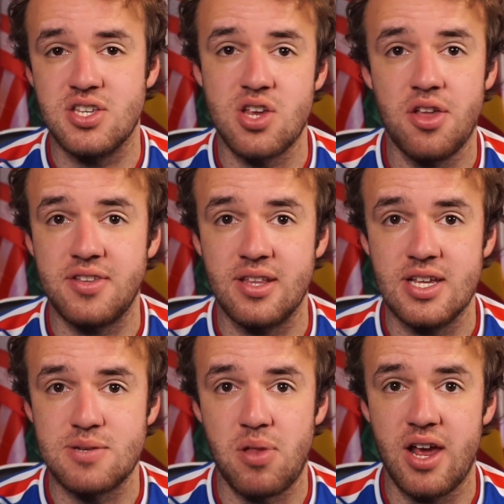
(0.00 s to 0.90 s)
insulting
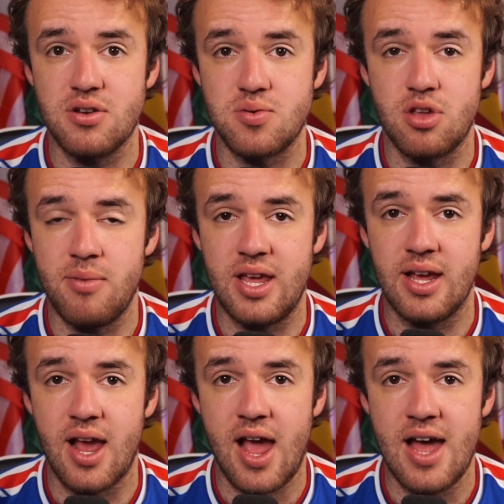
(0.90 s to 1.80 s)
these players when they're
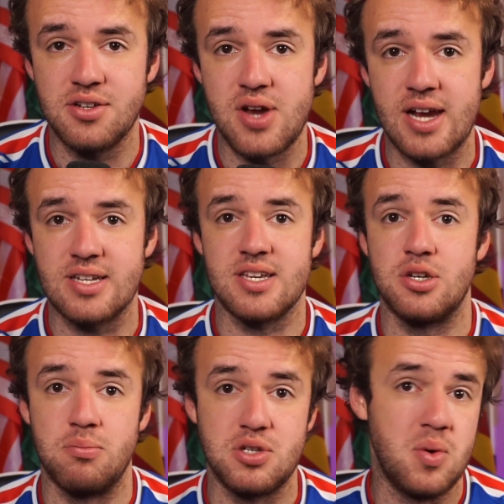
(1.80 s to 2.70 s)
making a contract
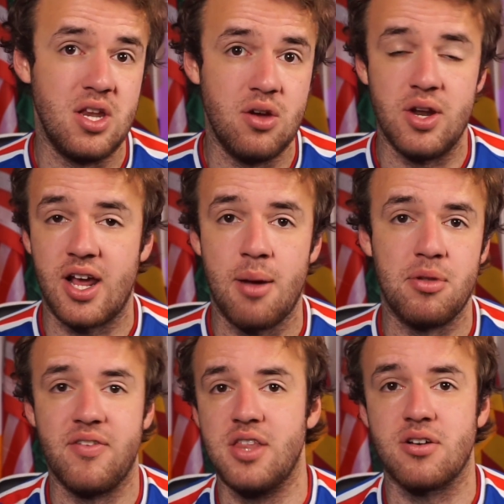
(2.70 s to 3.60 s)
decision between you and a
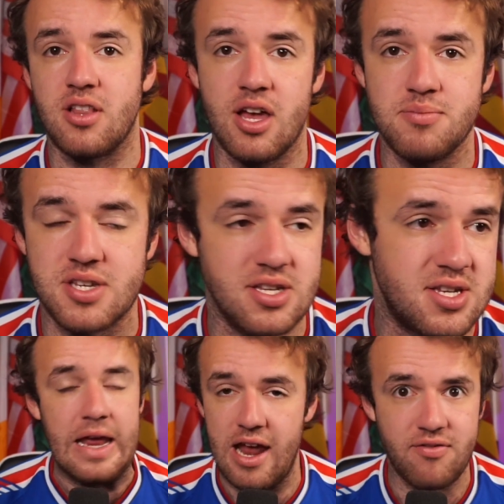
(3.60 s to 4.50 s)
couple of other clubs,
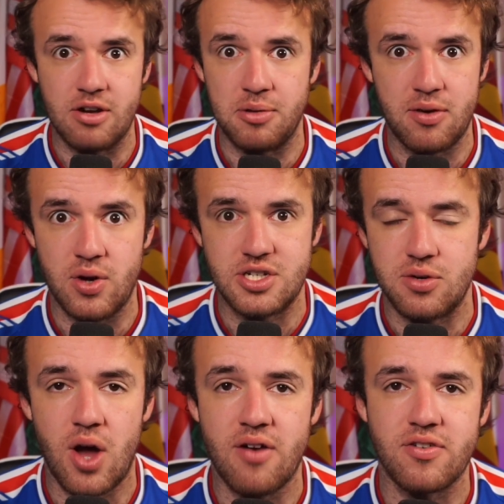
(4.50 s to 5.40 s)
because inevitably once
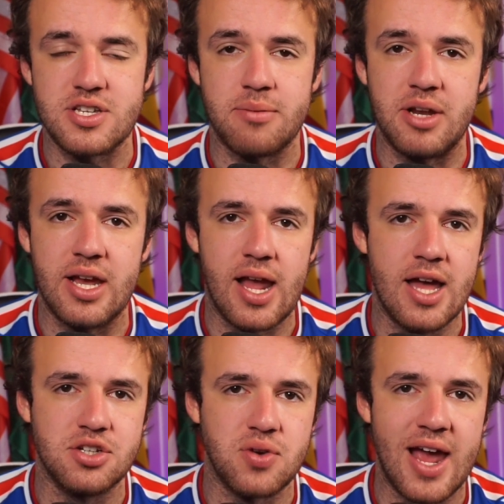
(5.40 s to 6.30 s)
you offer somebody a
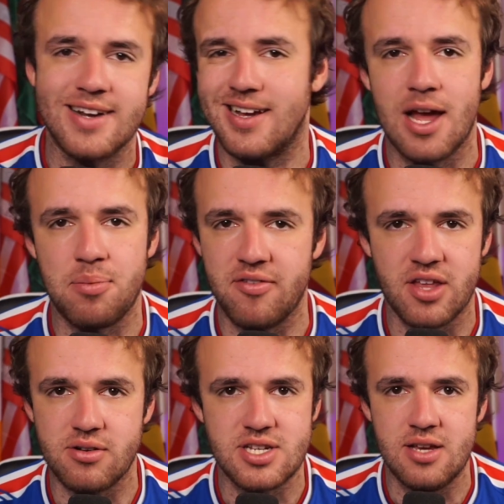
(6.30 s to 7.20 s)
contract, a couple of
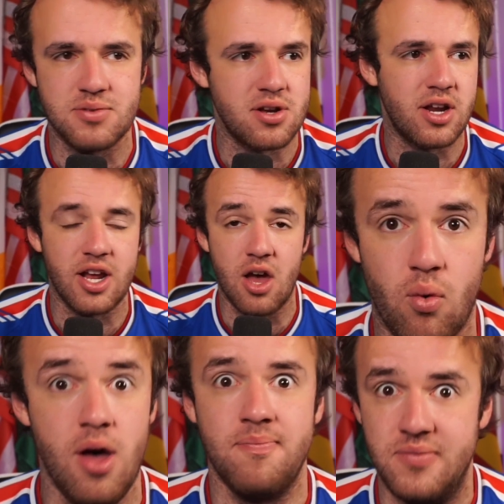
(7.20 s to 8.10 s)
other teams are gonna go,
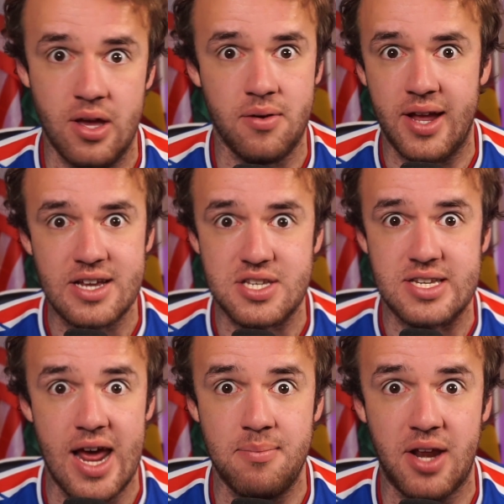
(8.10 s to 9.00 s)
whoop, oh, I guess
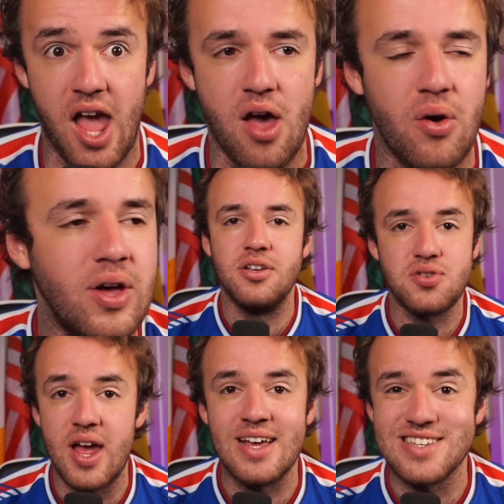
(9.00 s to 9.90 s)
it's time to go, and
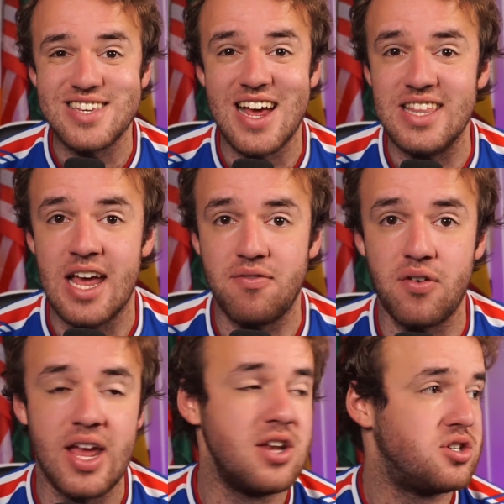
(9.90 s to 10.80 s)
try and sign that
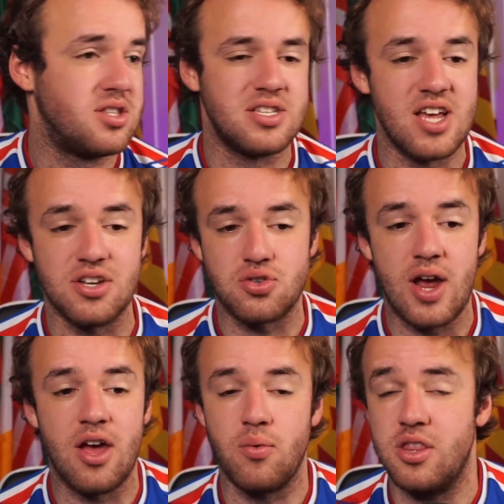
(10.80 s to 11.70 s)
free agent that's on
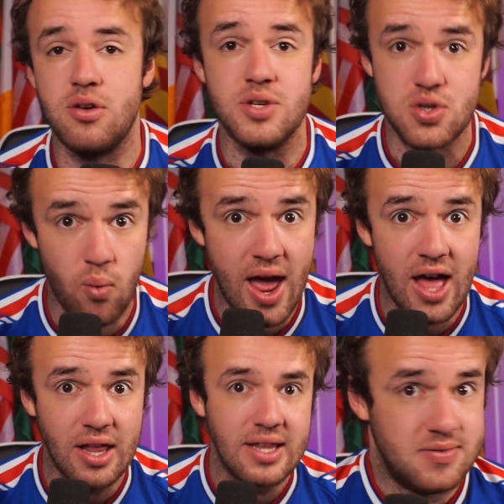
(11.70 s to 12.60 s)
trial with you as
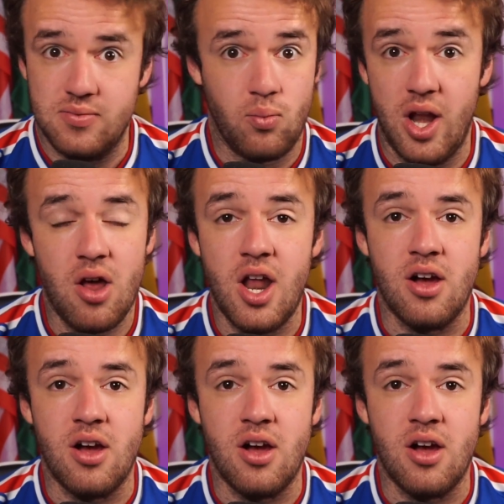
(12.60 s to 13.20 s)
well. We don't